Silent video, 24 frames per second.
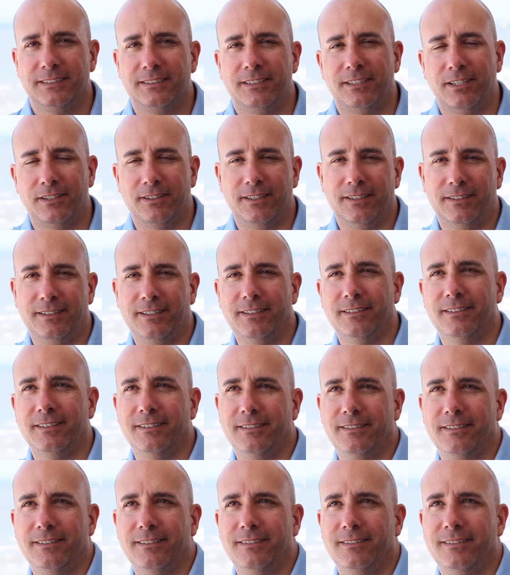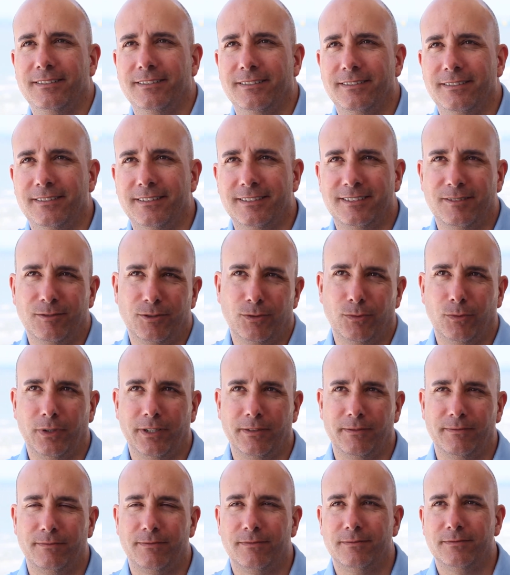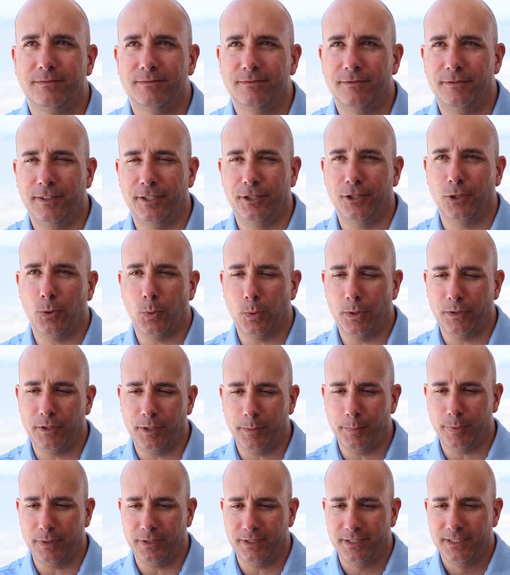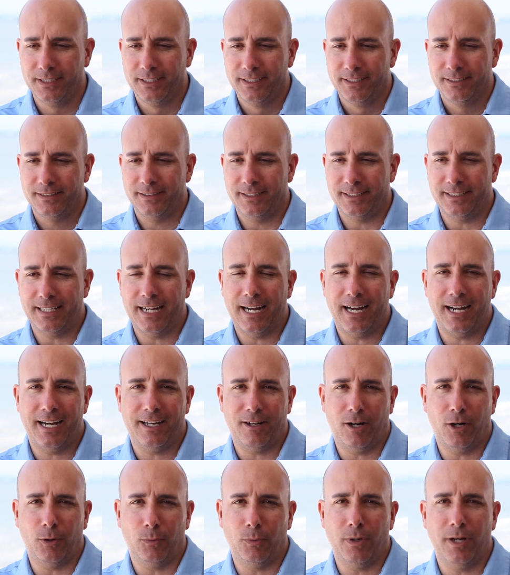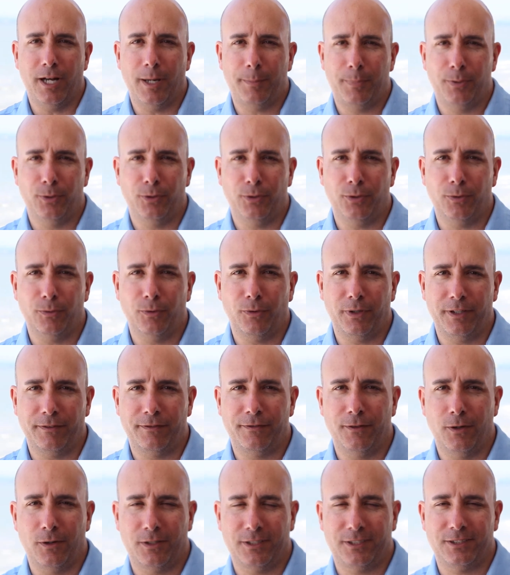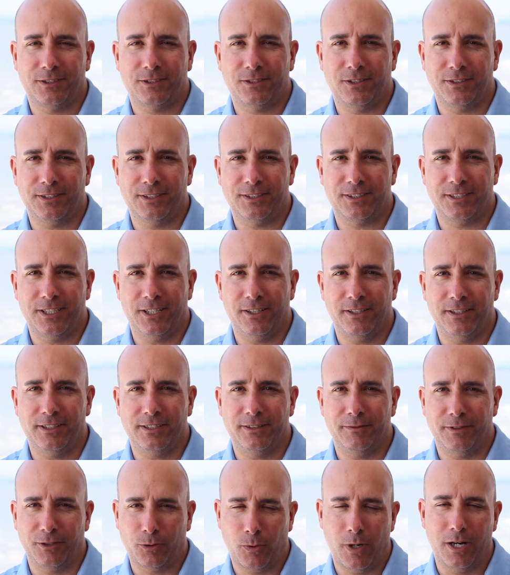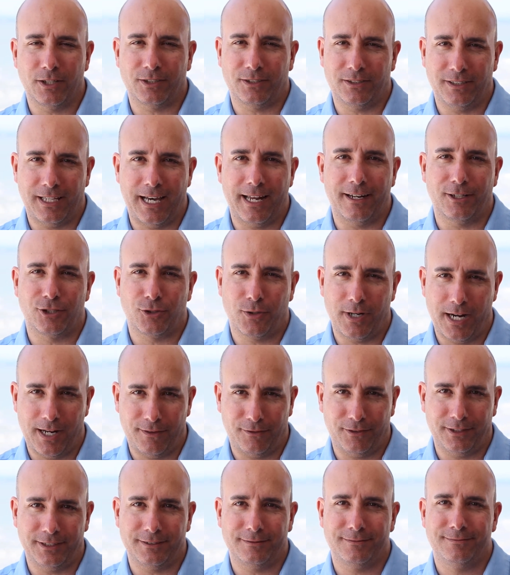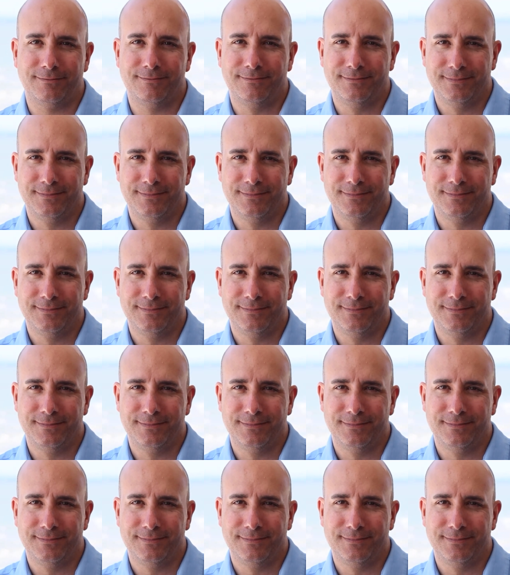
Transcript: Yeah. This isn't really video worthy, but the guy, our rep, who really focuses on this area, it requires a lot of traveling.